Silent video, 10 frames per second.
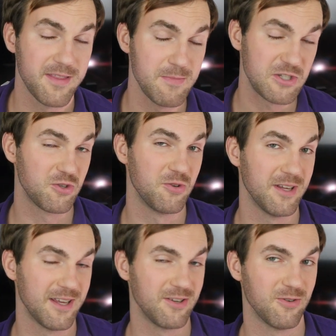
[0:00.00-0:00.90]
Thank you much for
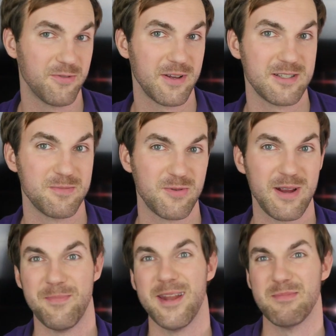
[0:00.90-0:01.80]
tuning in. Don't forget to
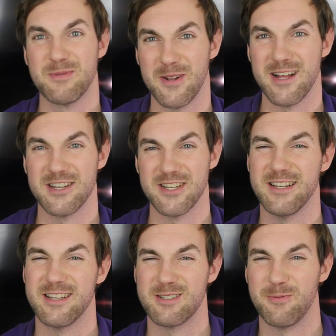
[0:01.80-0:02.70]
subscribe. My name is Balázs
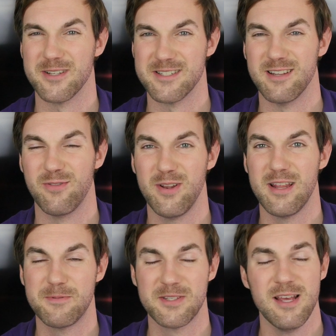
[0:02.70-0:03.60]
and this was the
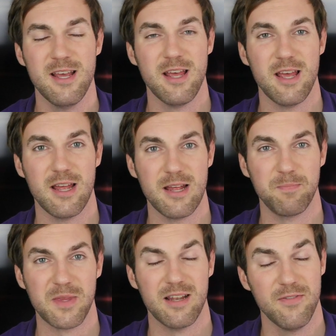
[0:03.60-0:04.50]
Philips
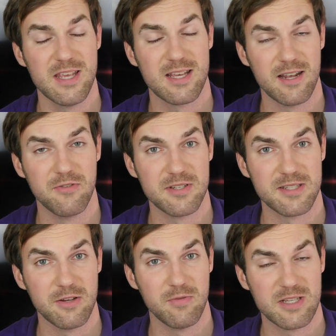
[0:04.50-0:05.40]
Living Color
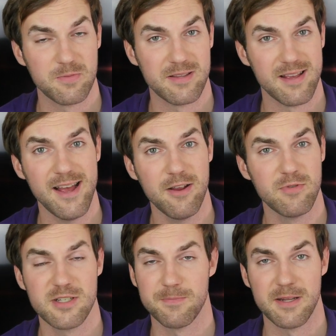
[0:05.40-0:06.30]
series with the
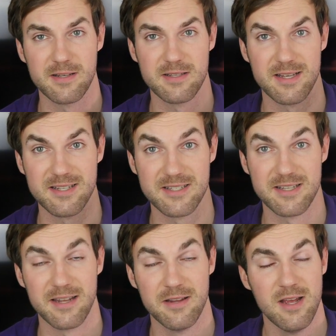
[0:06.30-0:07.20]
Iris, but there's, as I
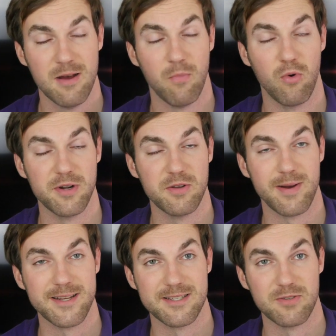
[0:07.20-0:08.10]
said, more
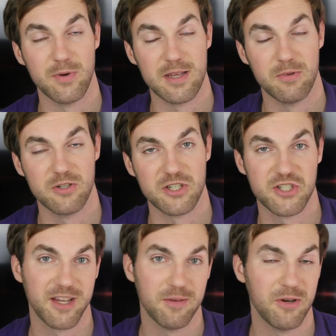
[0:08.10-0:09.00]
devices available. Just
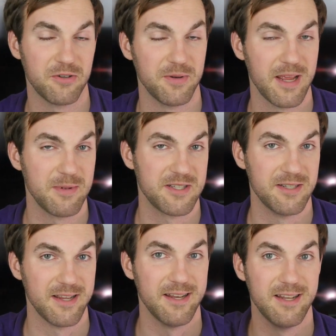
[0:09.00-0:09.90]
check them out on
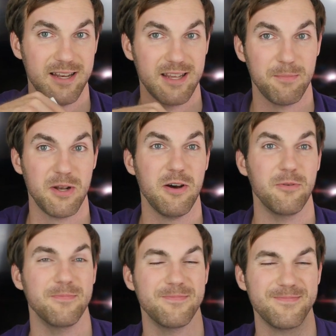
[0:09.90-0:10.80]
Amazon in the link below.